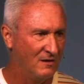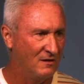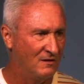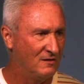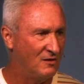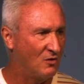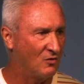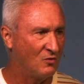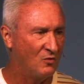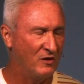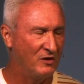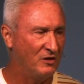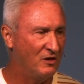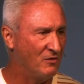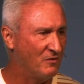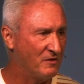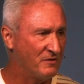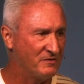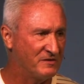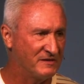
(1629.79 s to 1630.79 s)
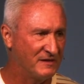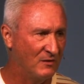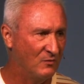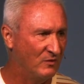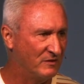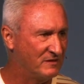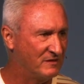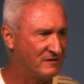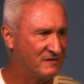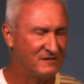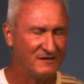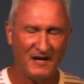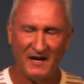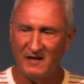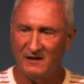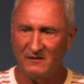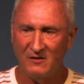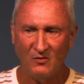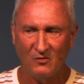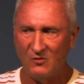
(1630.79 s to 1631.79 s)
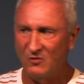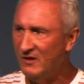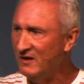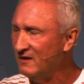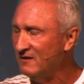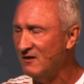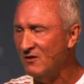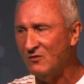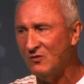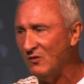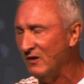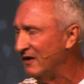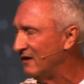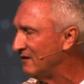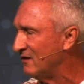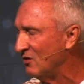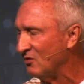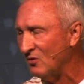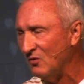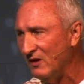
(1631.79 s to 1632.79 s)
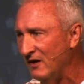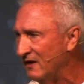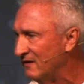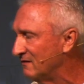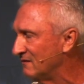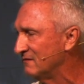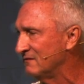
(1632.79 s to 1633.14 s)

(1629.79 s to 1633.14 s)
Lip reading: Don't quit. You don't understand what's at stake. Don't quit. Don't quit. Don't quit.